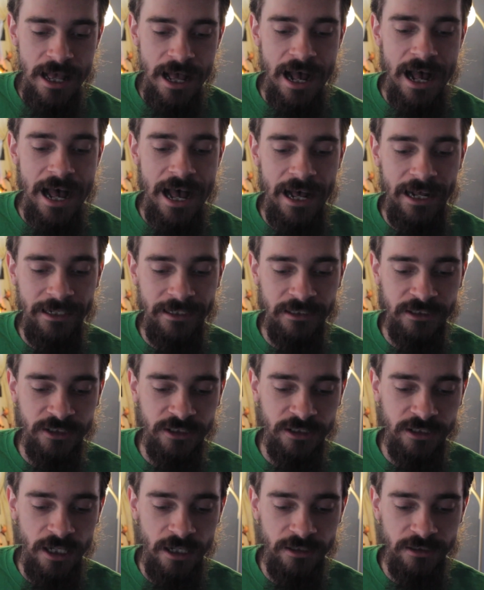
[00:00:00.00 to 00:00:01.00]
on
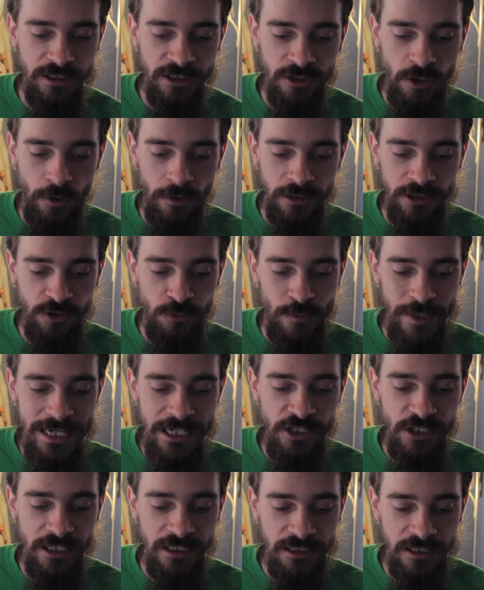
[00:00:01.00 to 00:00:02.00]
Sunscorched
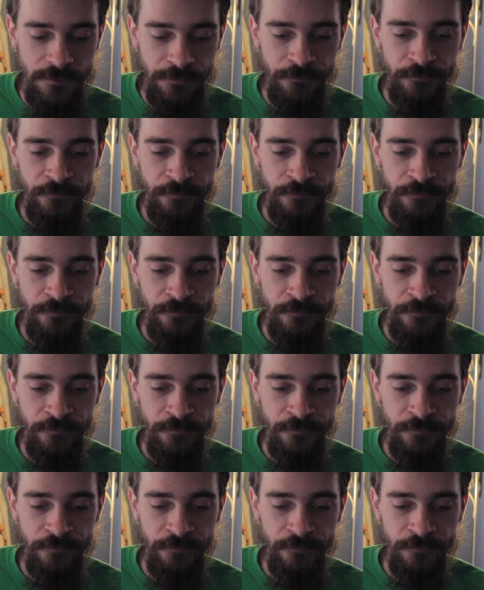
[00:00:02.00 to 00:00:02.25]
Regent.